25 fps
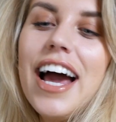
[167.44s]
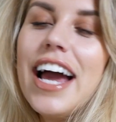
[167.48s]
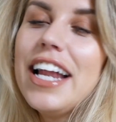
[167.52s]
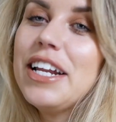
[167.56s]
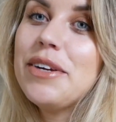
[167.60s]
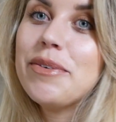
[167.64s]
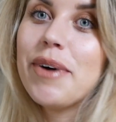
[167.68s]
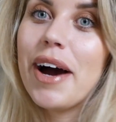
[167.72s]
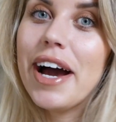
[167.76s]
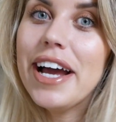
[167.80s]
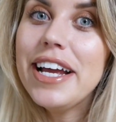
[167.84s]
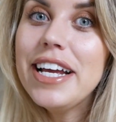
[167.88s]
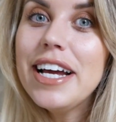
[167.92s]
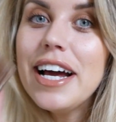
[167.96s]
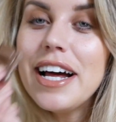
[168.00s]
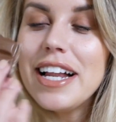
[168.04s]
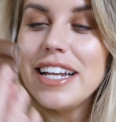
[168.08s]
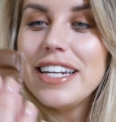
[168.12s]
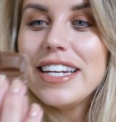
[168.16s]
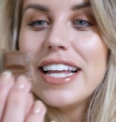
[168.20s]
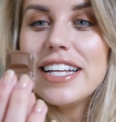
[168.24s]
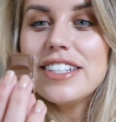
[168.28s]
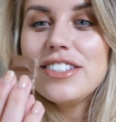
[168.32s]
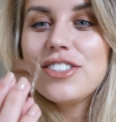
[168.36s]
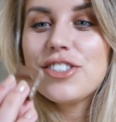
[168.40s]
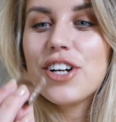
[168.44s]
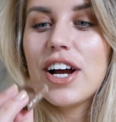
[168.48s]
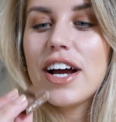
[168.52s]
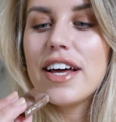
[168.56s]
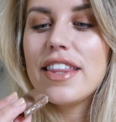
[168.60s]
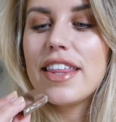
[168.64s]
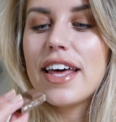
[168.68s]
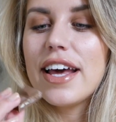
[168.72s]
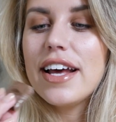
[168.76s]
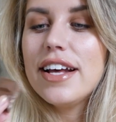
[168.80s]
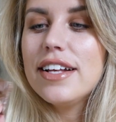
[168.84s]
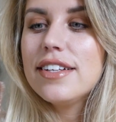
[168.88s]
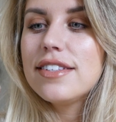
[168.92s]
Anyway, let's
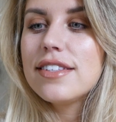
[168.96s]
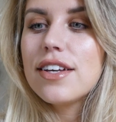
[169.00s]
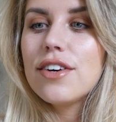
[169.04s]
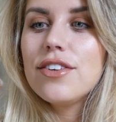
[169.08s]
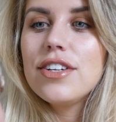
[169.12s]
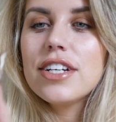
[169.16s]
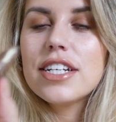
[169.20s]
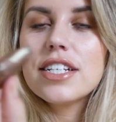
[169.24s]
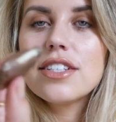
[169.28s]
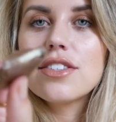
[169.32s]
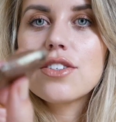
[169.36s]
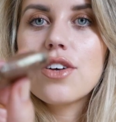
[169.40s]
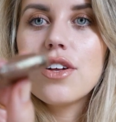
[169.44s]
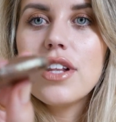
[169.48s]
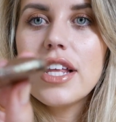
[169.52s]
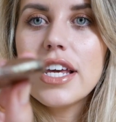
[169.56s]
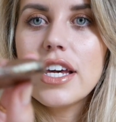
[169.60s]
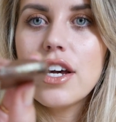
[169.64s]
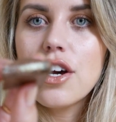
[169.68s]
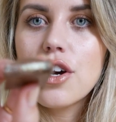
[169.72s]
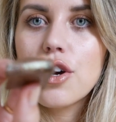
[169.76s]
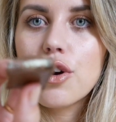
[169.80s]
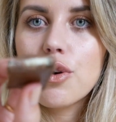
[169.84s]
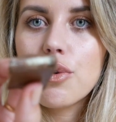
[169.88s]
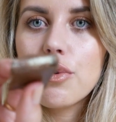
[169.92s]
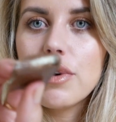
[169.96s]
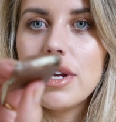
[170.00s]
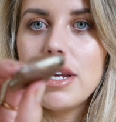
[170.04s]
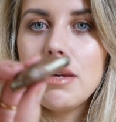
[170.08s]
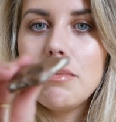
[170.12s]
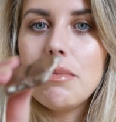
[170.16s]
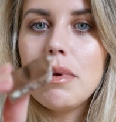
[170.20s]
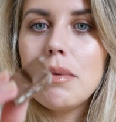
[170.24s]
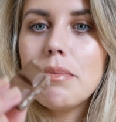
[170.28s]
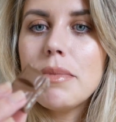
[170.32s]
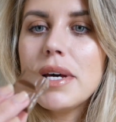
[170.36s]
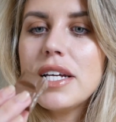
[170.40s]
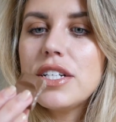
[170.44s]
try this. Oh look, it's got like a
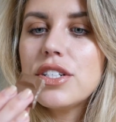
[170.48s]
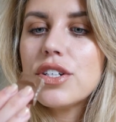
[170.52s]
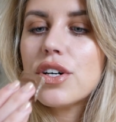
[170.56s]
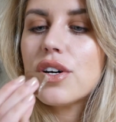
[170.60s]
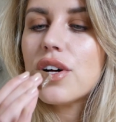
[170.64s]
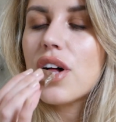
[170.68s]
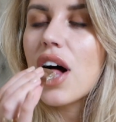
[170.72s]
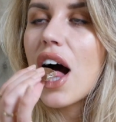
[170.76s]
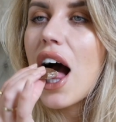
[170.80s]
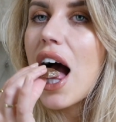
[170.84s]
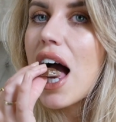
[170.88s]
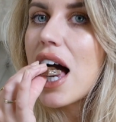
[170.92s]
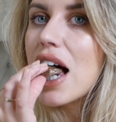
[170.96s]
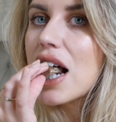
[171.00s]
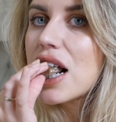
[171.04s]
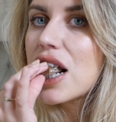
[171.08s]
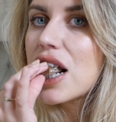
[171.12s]
creamy middle.